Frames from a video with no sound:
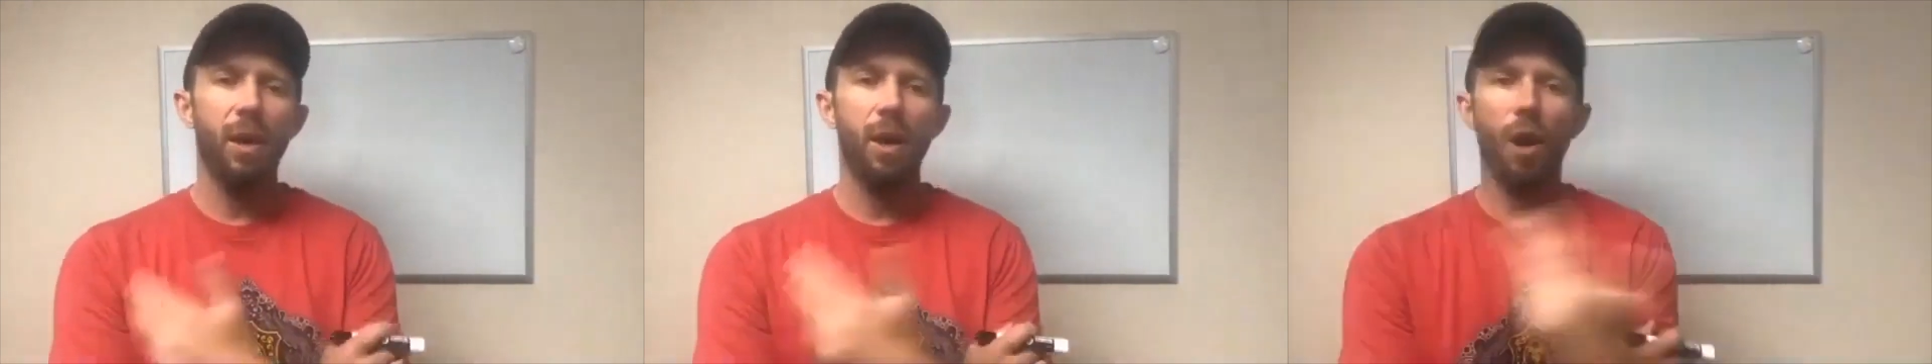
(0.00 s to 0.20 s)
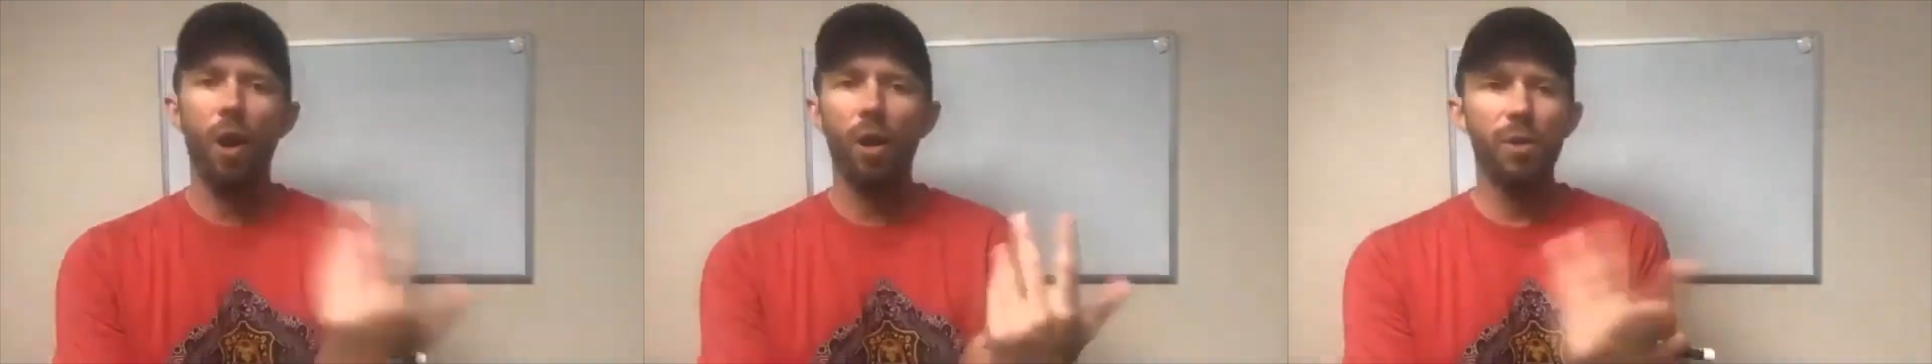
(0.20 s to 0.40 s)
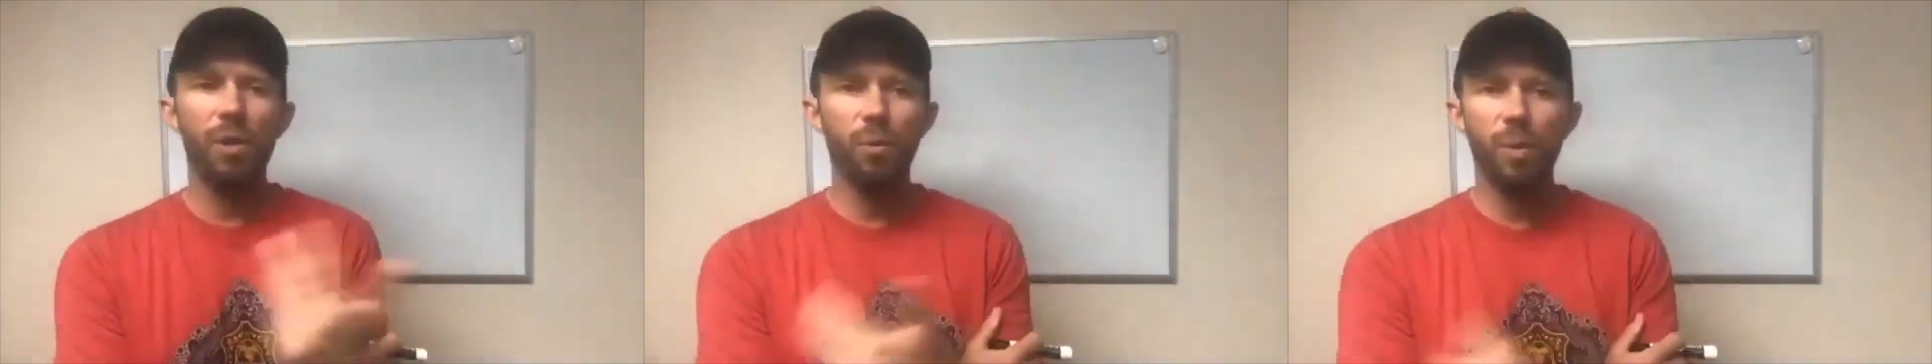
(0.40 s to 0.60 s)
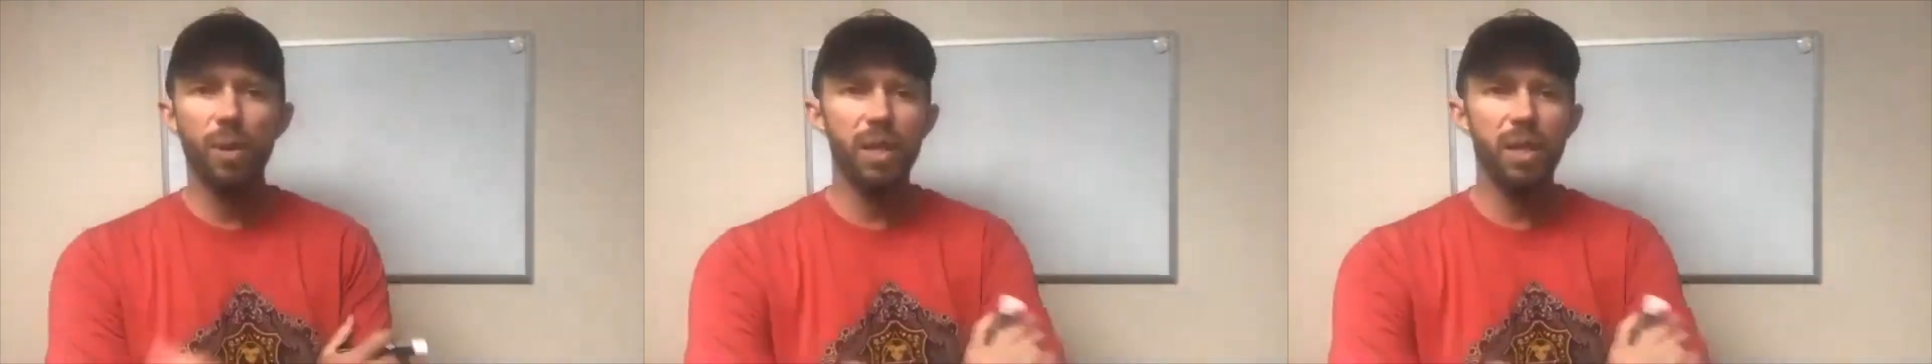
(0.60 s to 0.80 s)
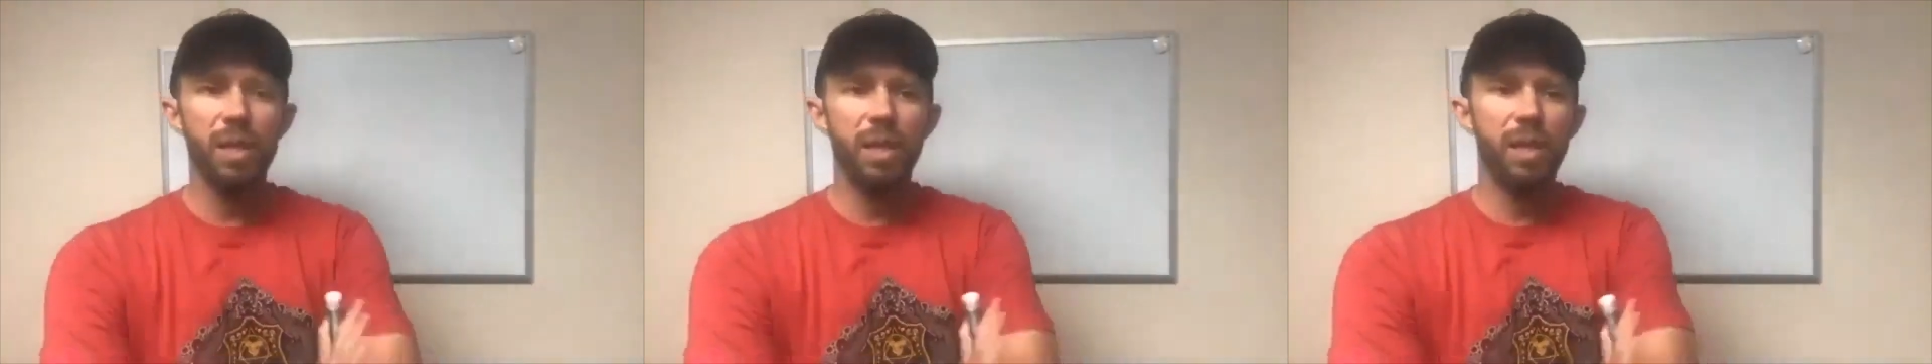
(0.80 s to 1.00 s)
all it
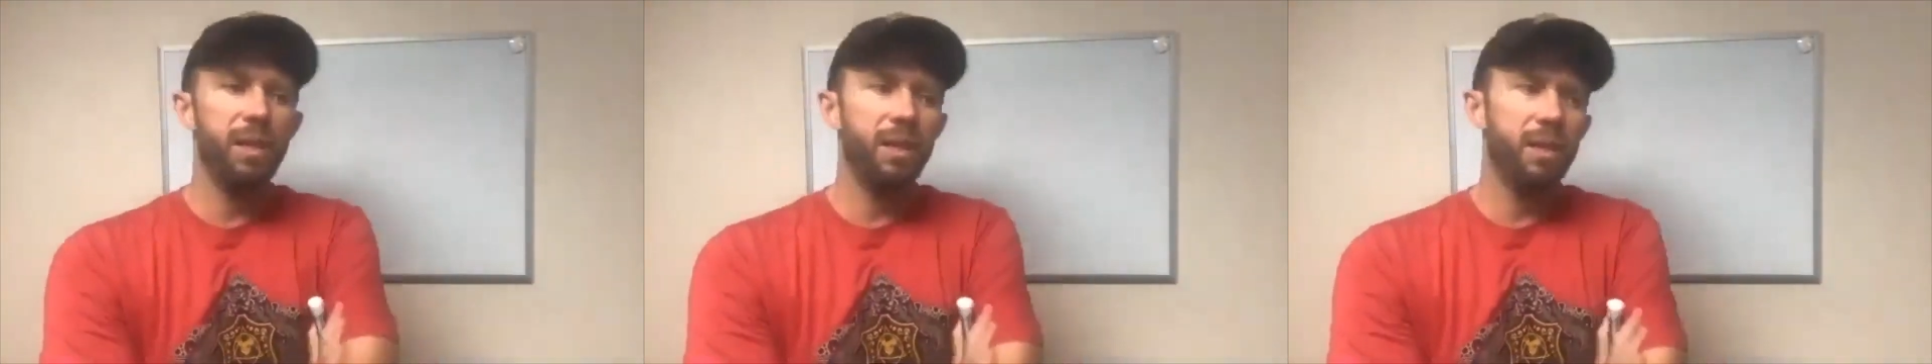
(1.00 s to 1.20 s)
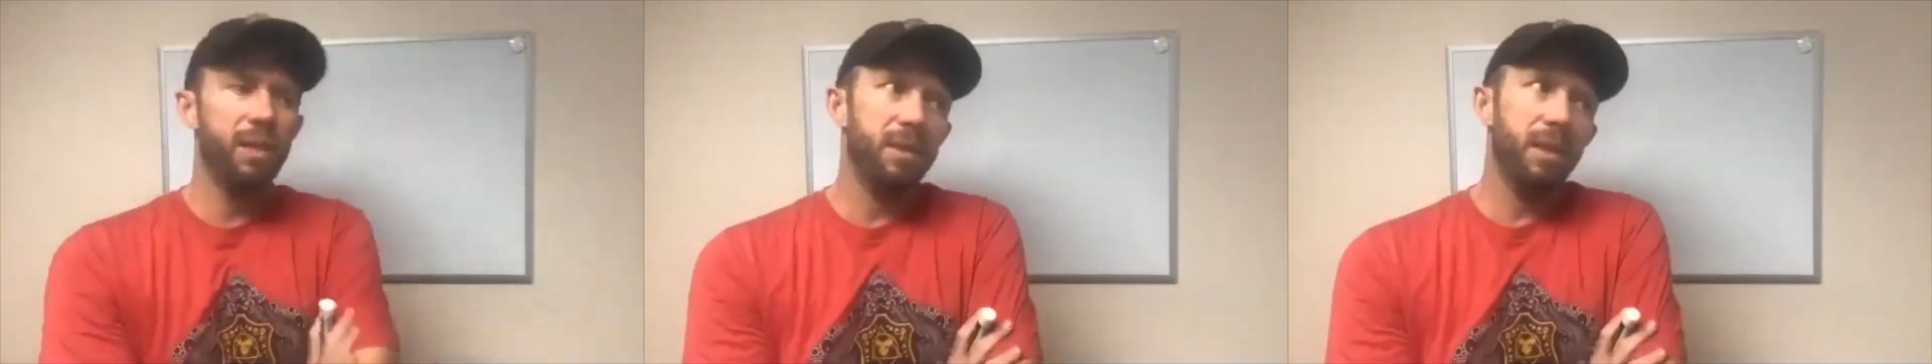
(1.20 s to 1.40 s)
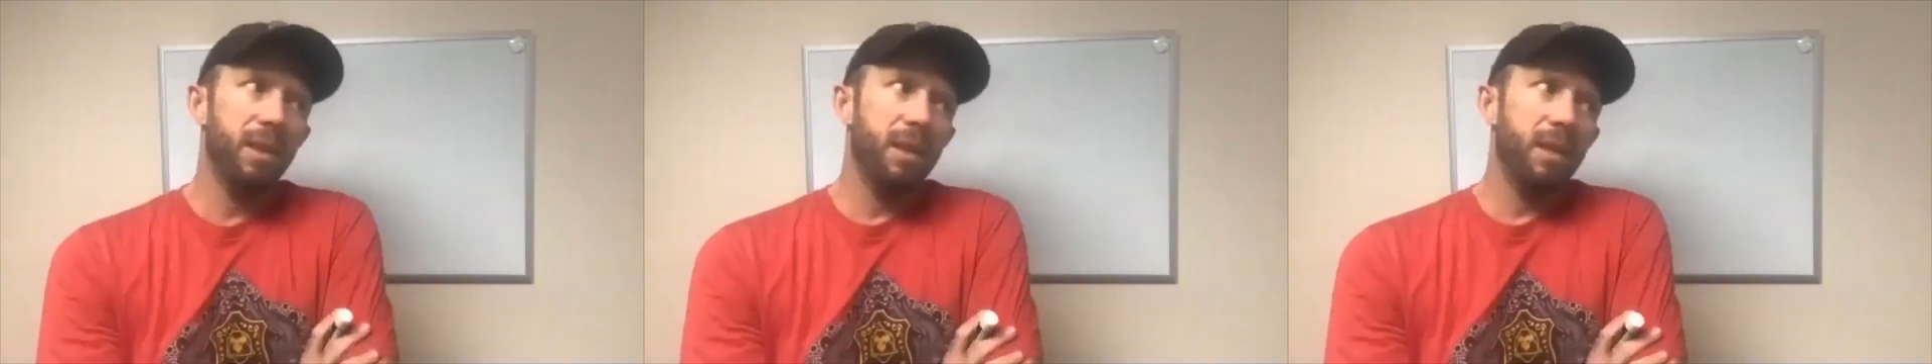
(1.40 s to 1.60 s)
really is